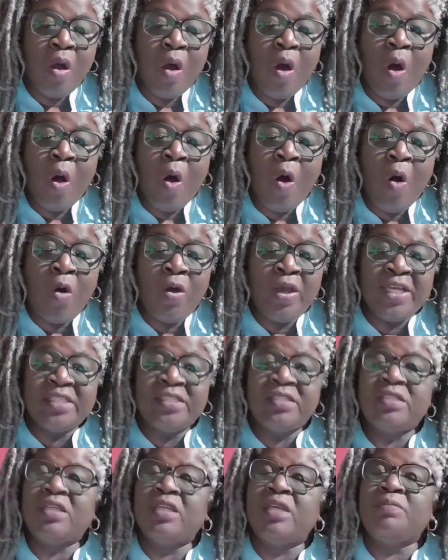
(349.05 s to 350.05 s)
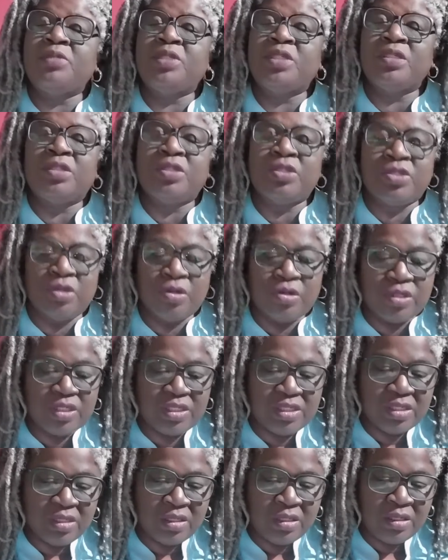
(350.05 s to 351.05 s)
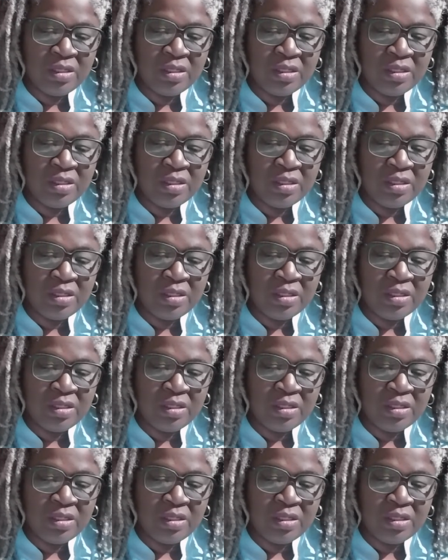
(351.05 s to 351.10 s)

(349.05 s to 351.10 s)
all his skipped desserts.